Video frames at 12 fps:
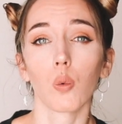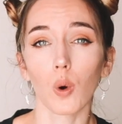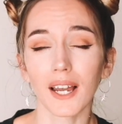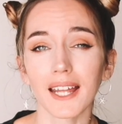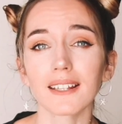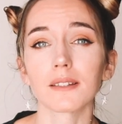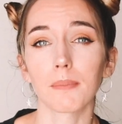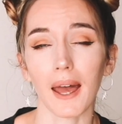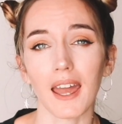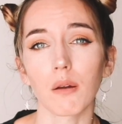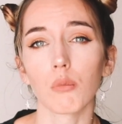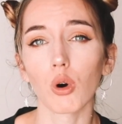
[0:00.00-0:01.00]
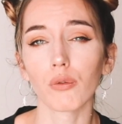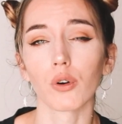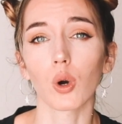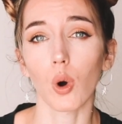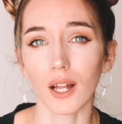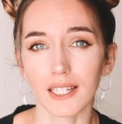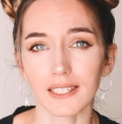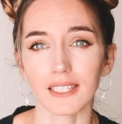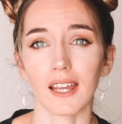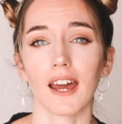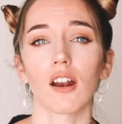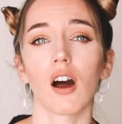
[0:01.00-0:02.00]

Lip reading: willing to pay more for quality and